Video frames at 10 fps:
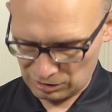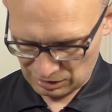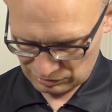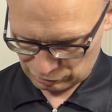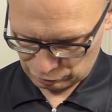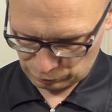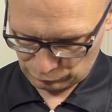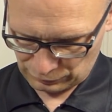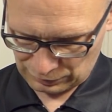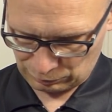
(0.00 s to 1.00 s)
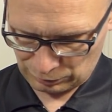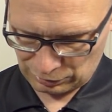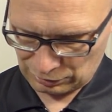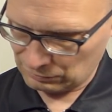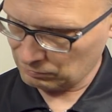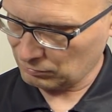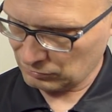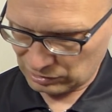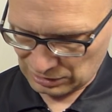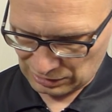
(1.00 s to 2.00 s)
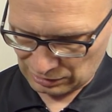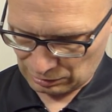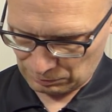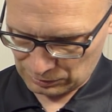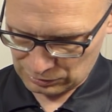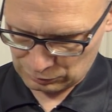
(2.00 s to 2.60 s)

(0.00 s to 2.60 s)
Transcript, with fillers: it has some effect when you start getting a bit